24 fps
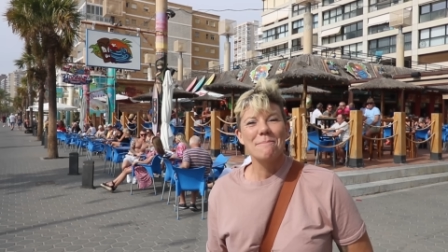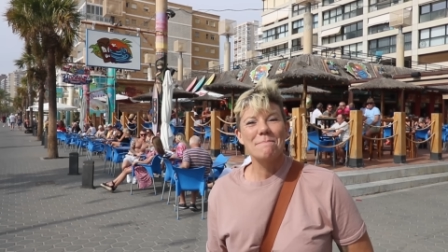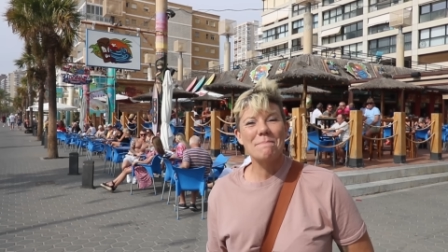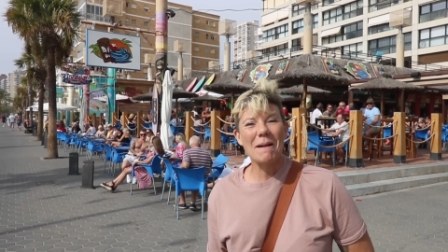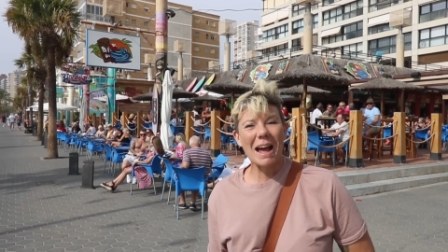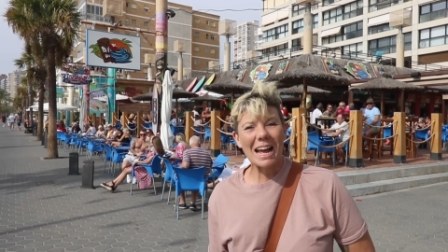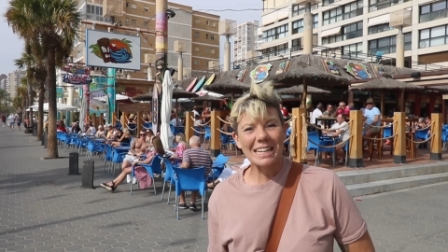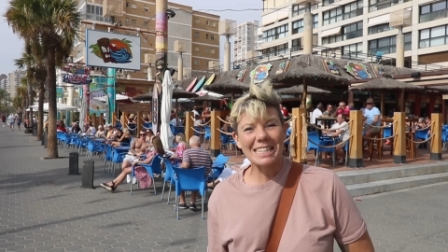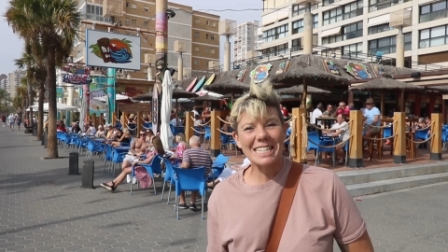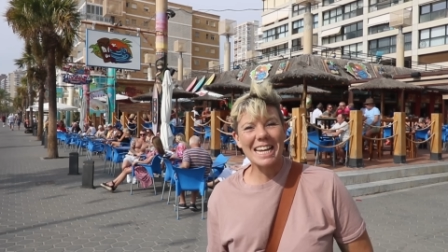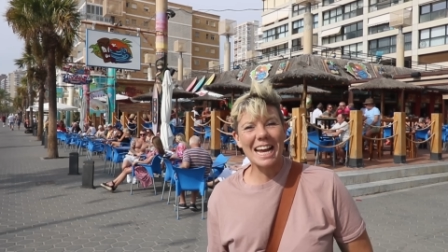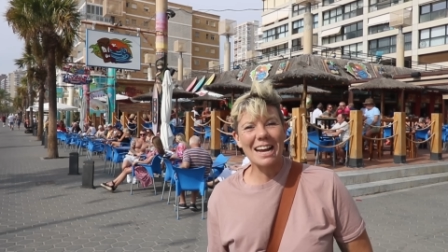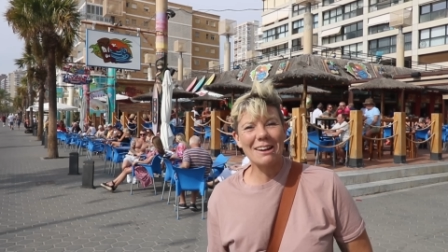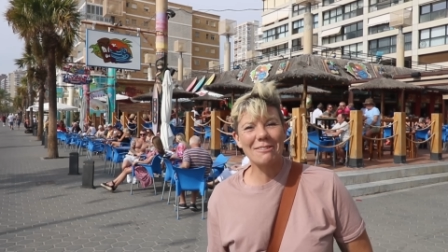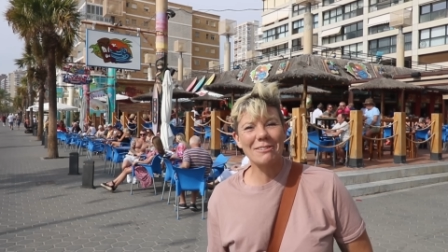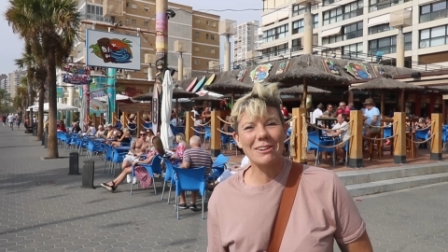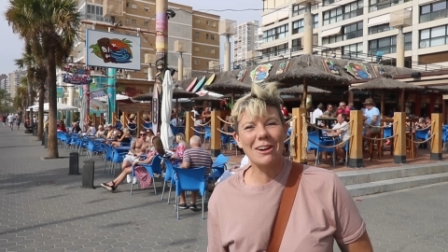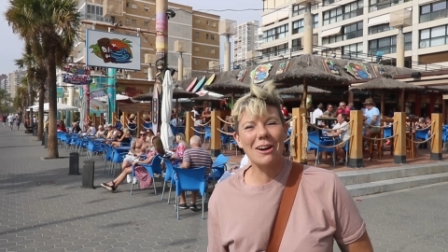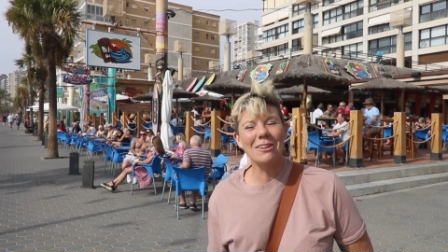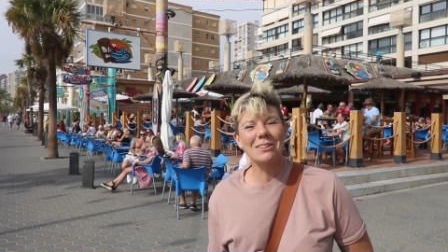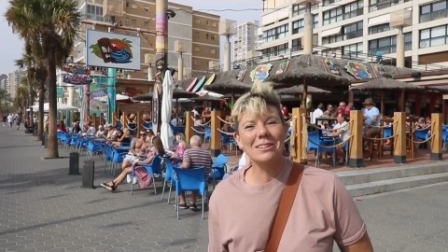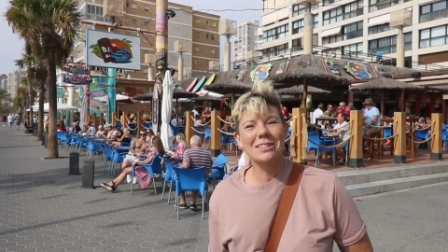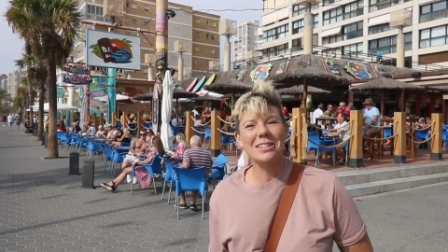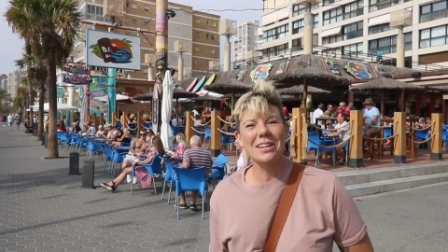Back down
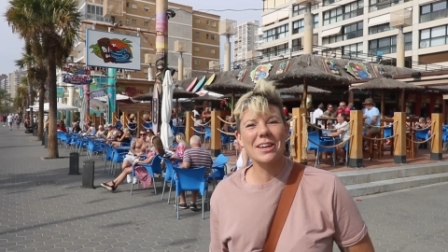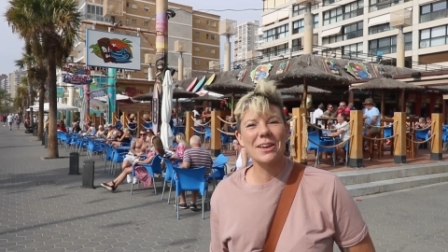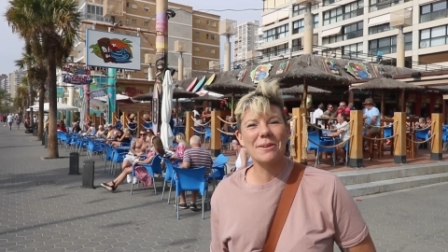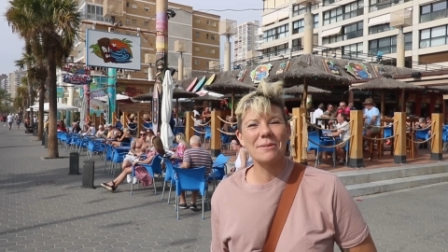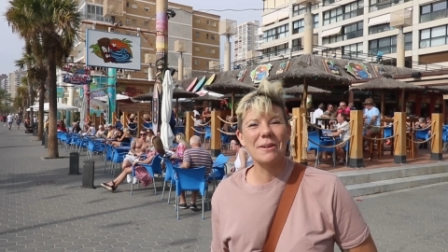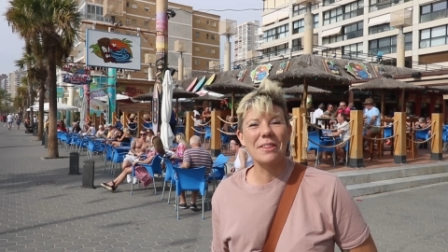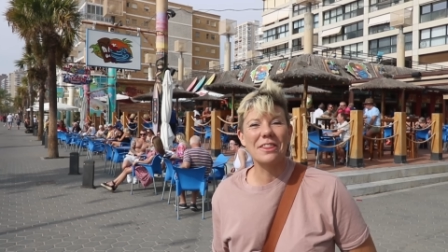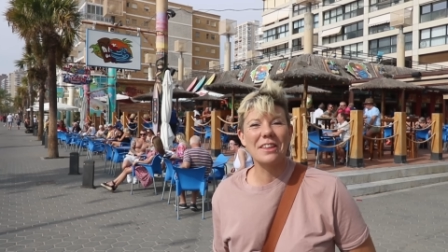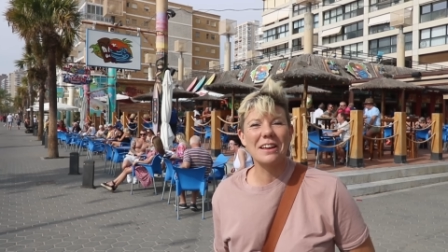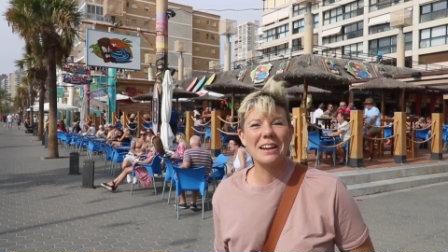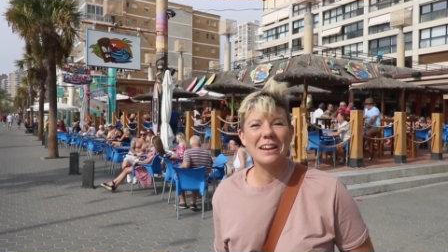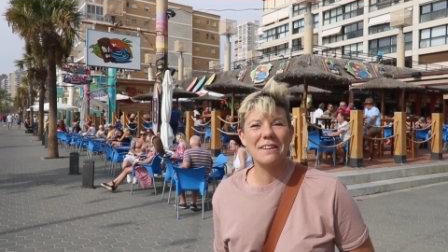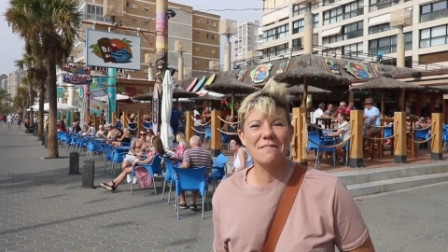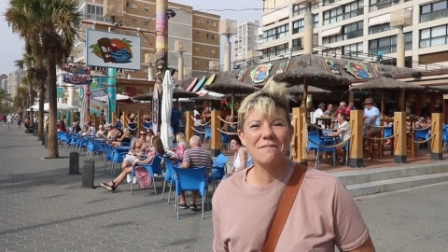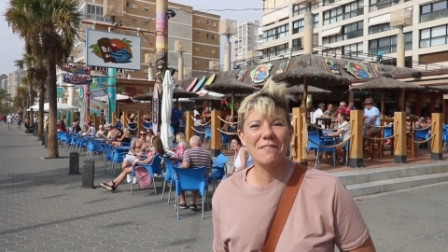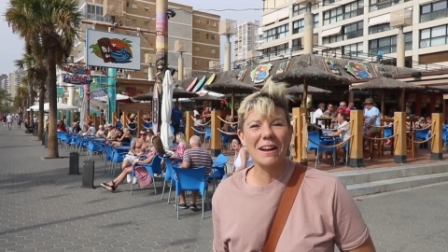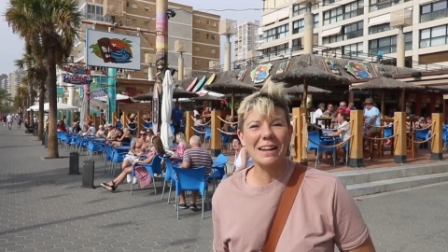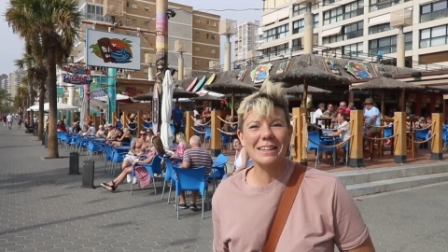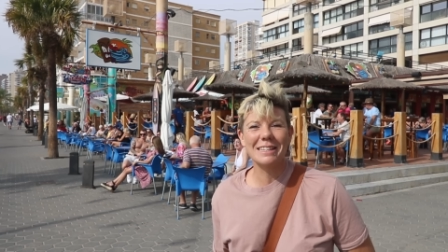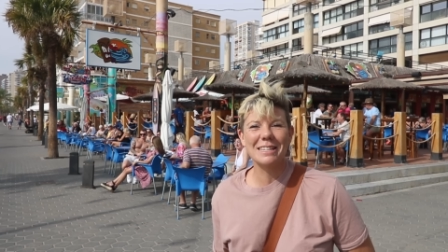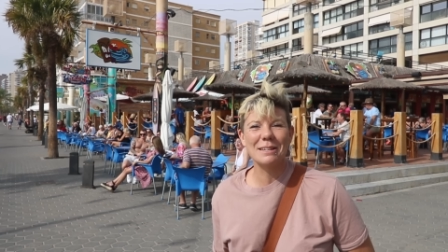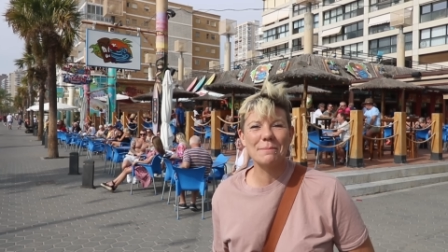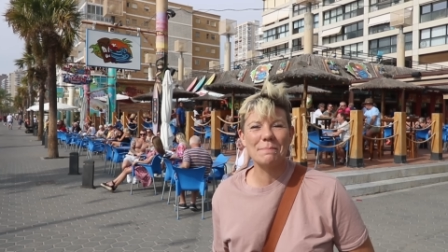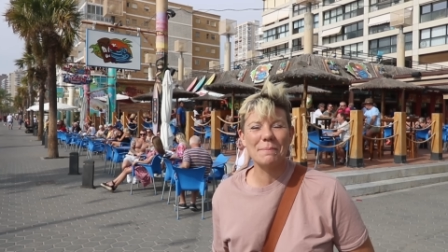onto the
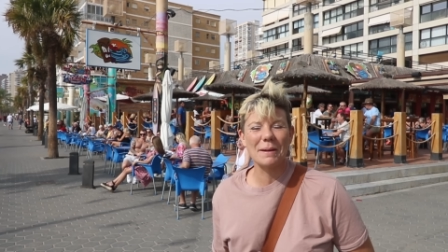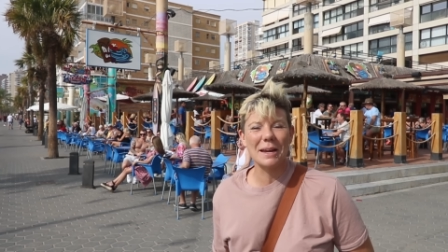Levante